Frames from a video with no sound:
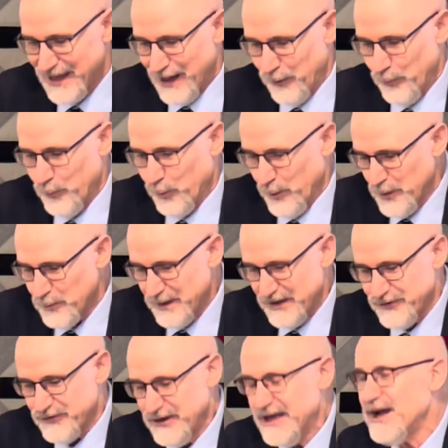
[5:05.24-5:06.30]
When we
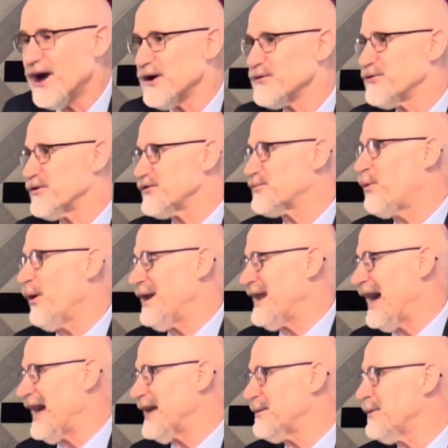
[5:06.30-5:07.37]
see our first point,
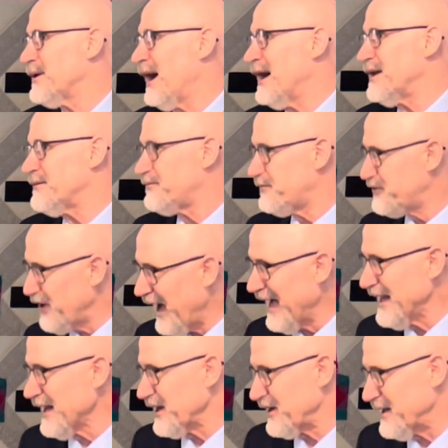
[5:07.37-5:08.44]
I
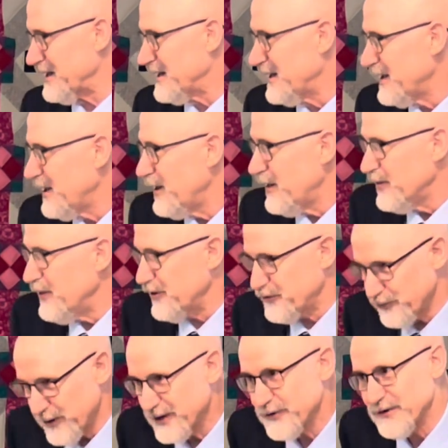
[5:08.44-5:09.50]
titled it The
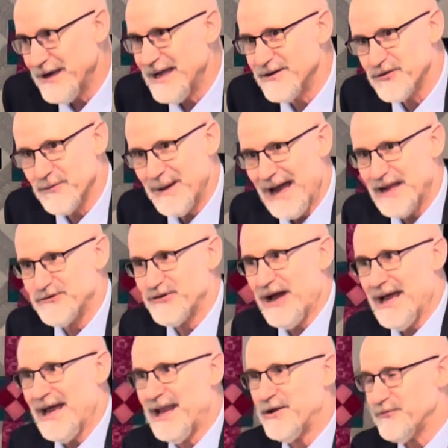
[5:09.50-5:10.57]
Trickery of the Magi.
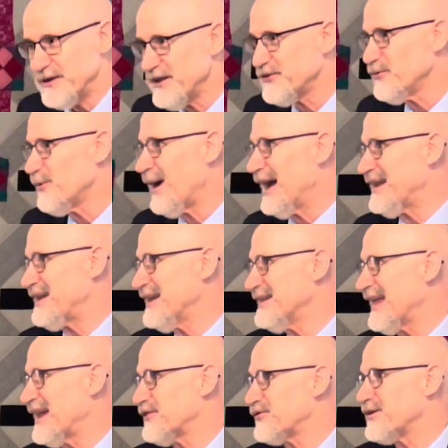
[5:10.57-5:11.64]
And the reason why I did
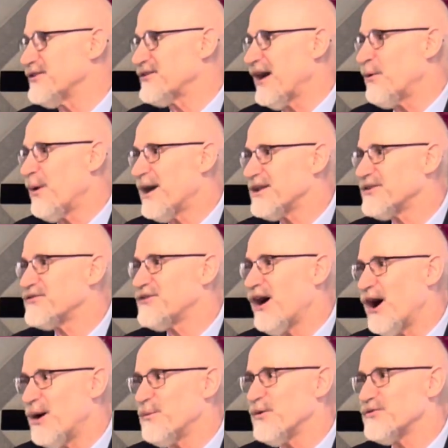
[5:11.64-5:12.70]
that is because I want us to
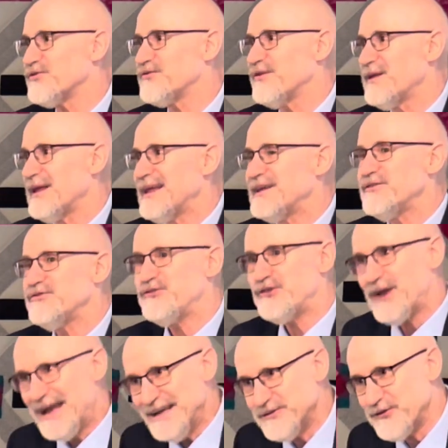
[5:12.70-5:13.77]
almost
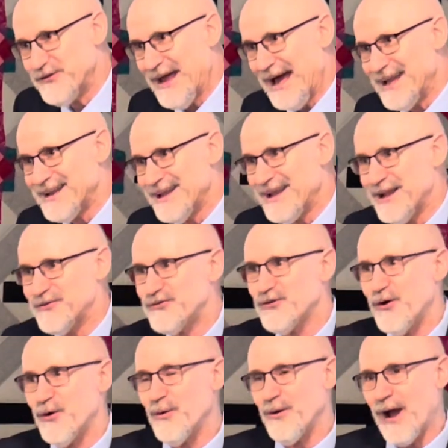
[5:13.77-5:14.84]
change that. And
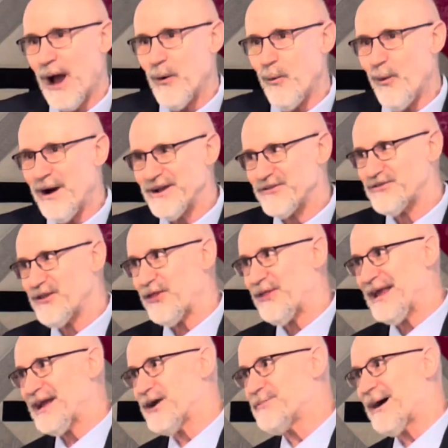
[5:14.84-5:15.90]
so I want us to
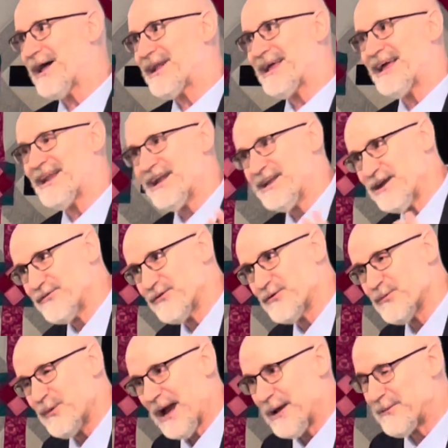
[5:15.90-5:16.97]
think about it in a
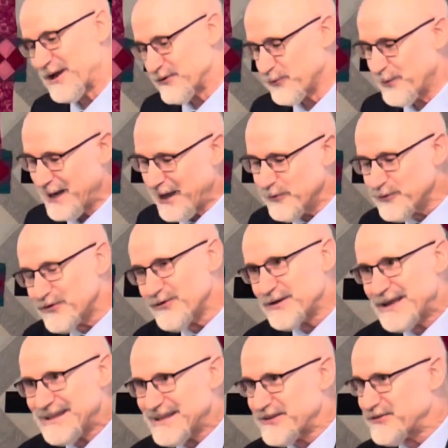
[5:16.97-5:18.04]
different way. Because when I was
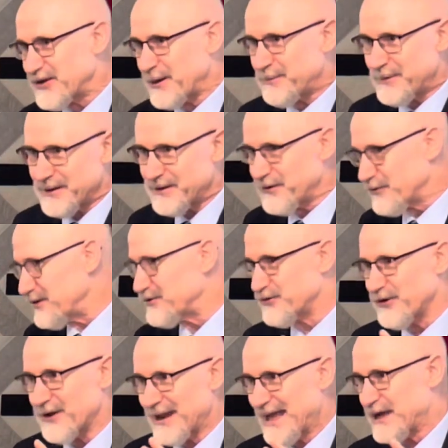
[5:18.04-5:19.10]
looking this up in the
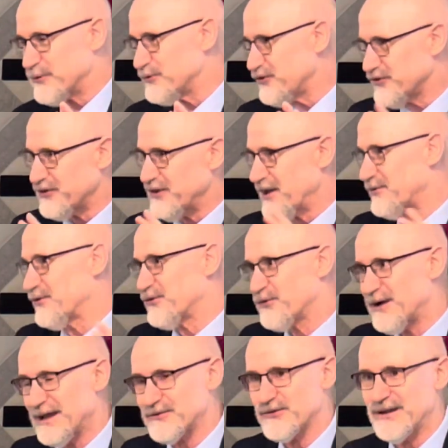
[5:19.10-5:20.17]
original languages and different
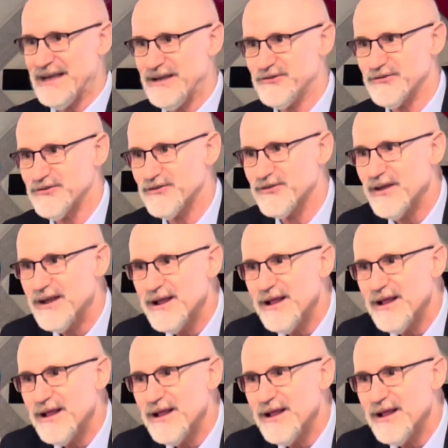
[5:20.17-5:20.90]
translations,